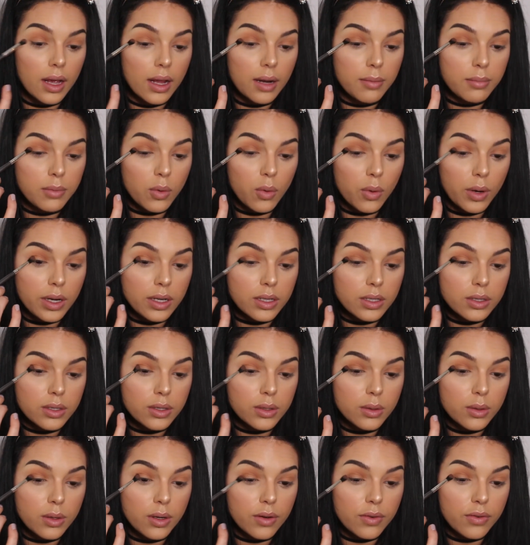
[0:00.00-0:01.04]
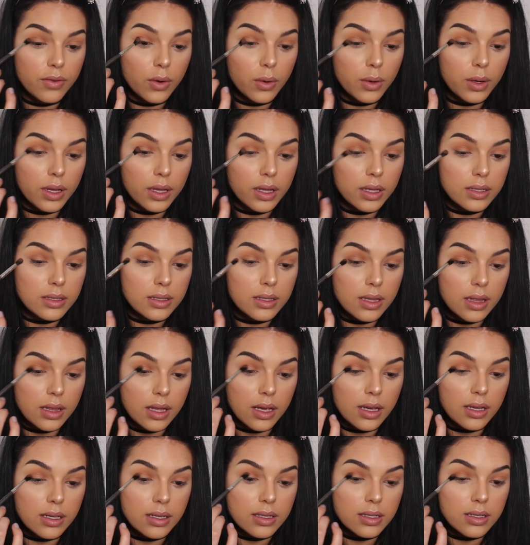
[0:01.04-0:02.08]
And I'm going to focus
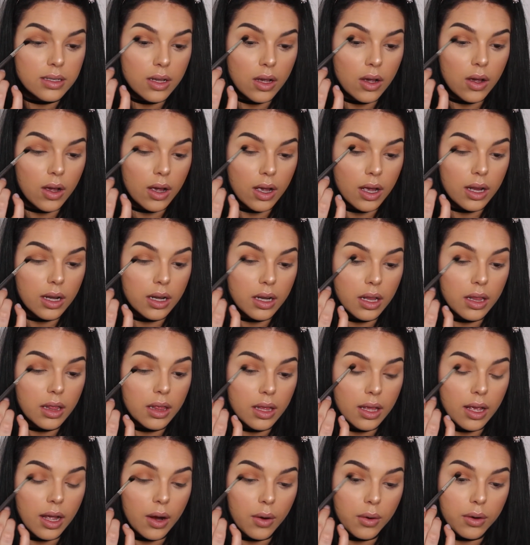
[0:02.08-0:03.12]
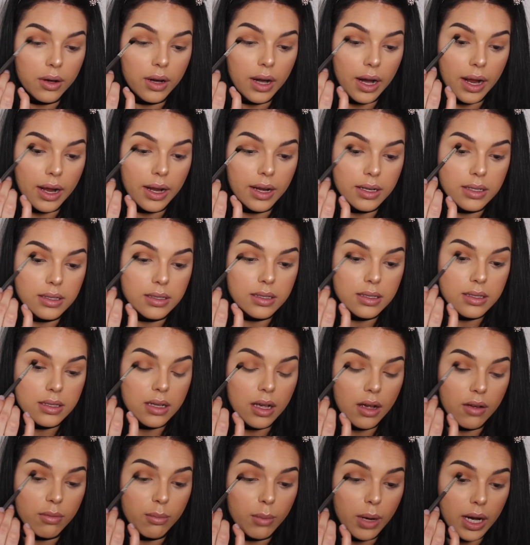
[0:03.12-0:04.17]
this on the outer ends
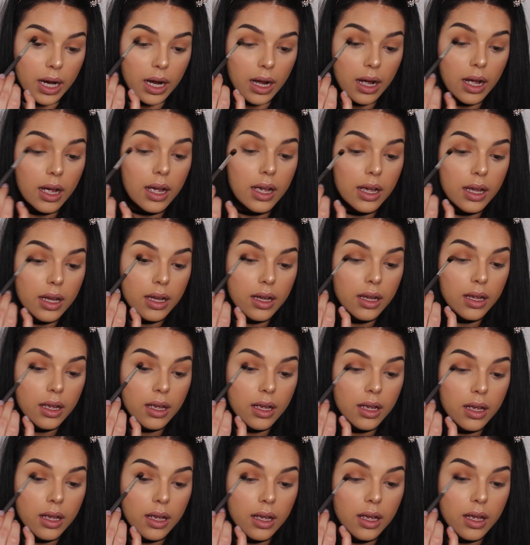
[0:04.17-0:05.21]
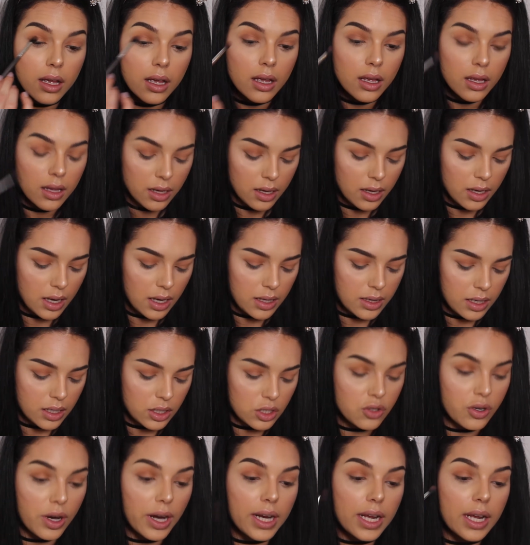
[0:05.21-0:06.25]
of my eye, and then
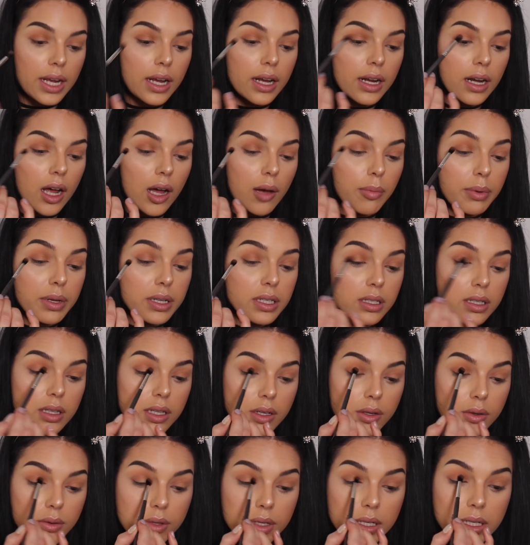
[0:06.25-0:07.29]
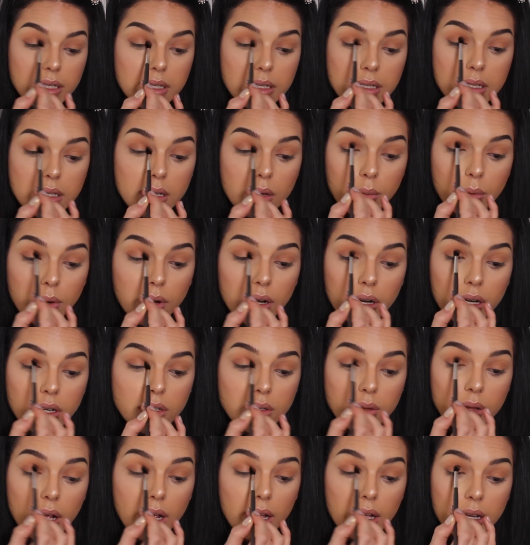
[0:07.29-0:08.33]
dragging it up into the crease. We're gonna
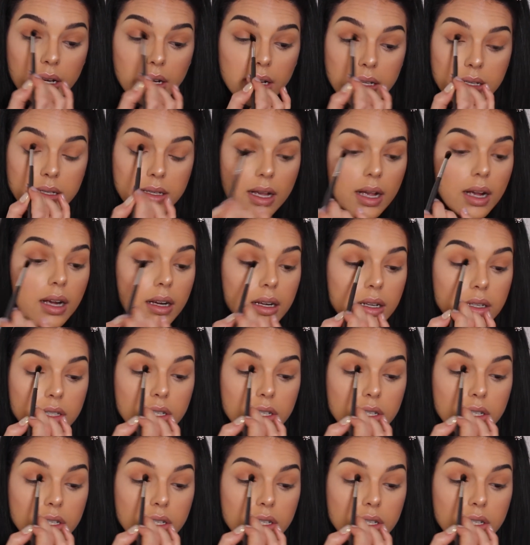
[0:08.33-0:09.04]
do that in a sec.